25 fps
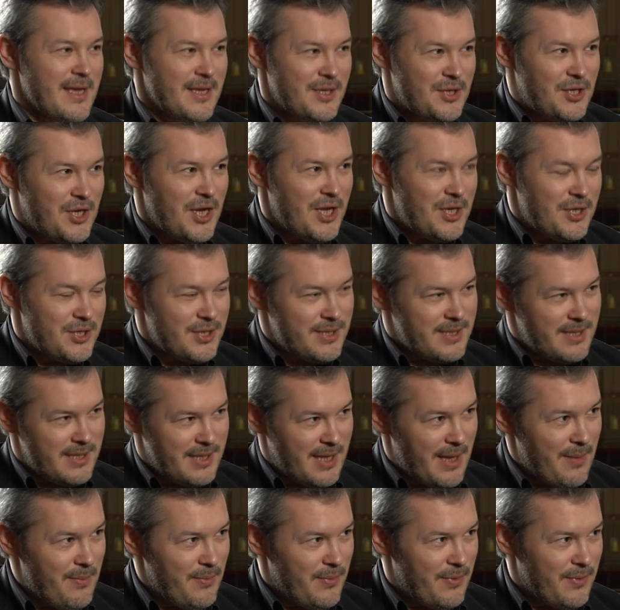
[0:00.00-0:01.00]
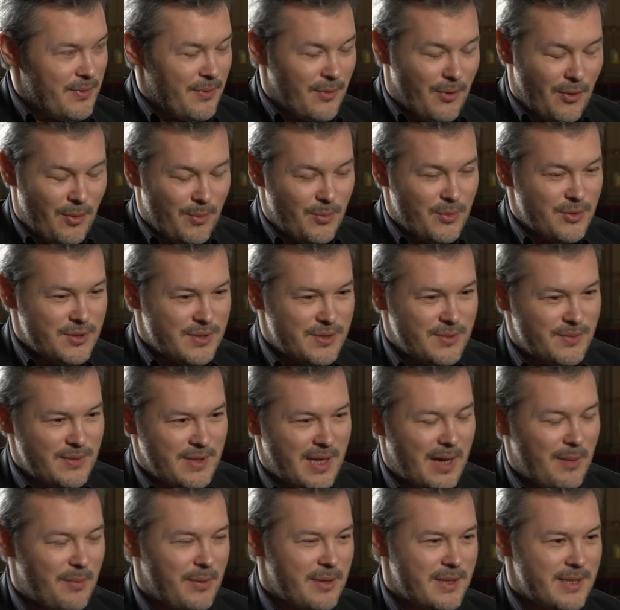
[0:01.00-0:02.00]
changes the tempo almost to
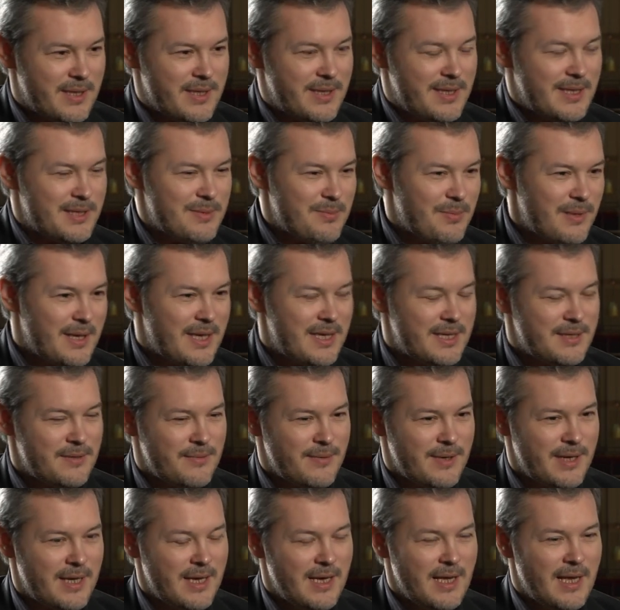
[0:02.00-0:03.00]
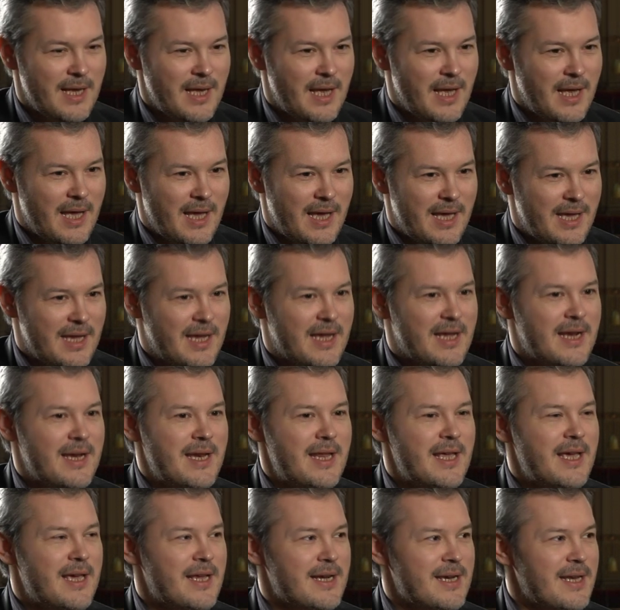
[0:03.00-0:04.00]
double in this place where it
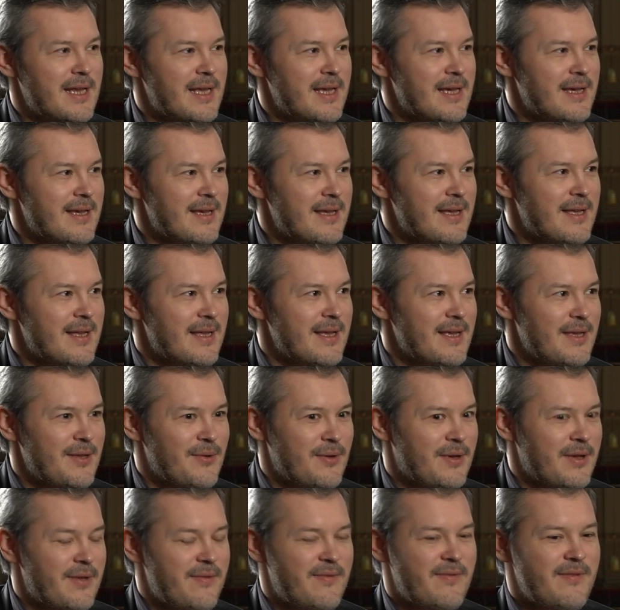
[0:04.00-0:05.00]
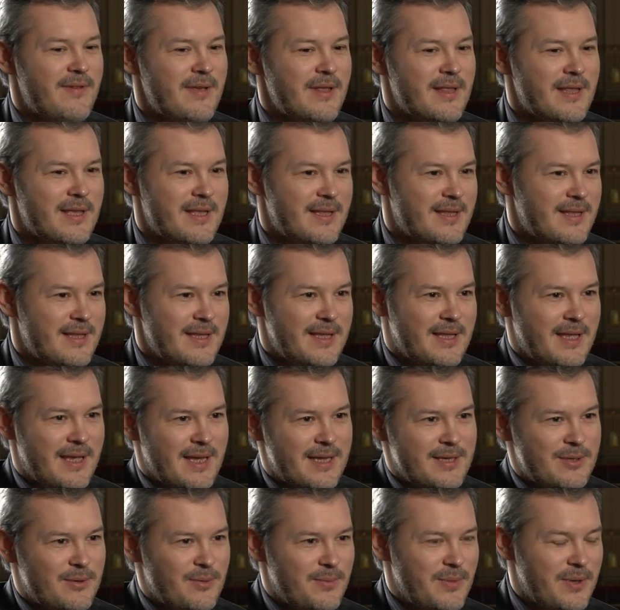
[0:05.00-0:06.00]
clearly you can feel that it
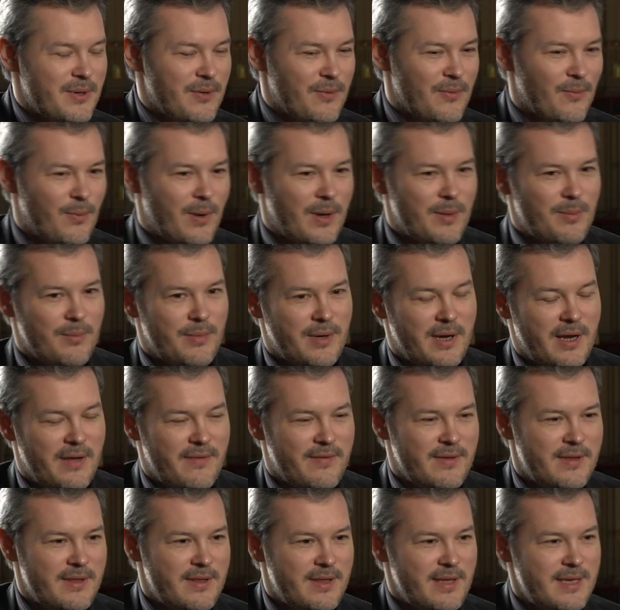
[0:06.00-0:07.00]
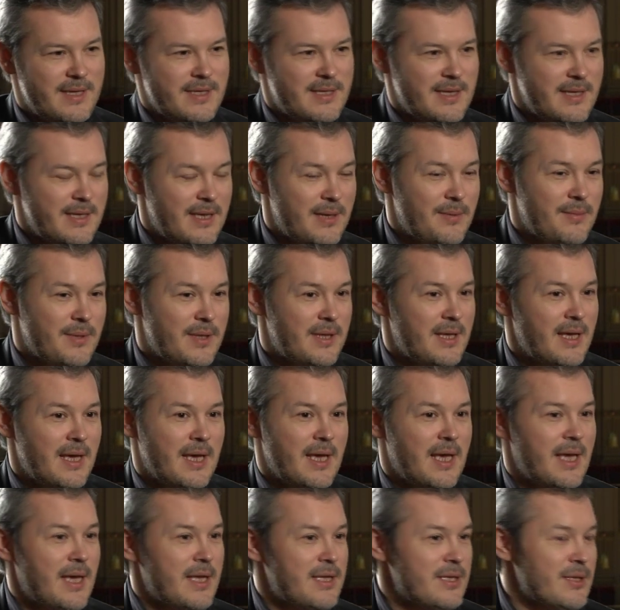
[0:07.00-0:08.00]
has to be on one breath and things like that. But
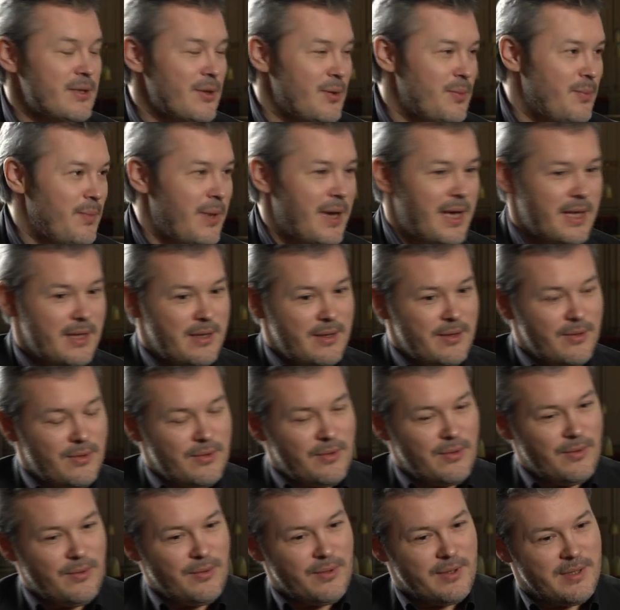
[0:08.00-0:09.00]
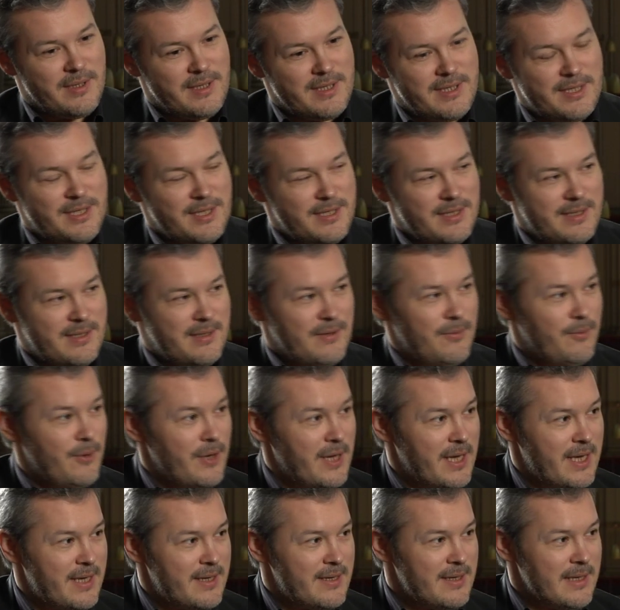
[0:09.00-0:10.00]
it's not bad, not good, it's just the
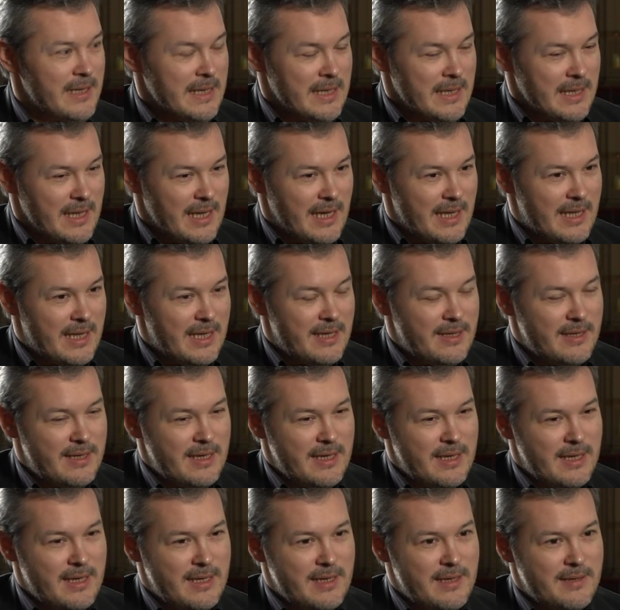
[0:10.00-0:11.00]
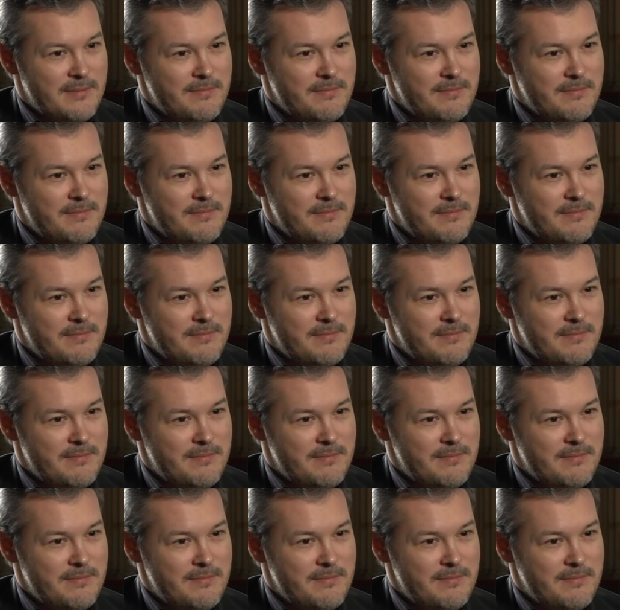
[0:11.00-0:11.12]
way. And I think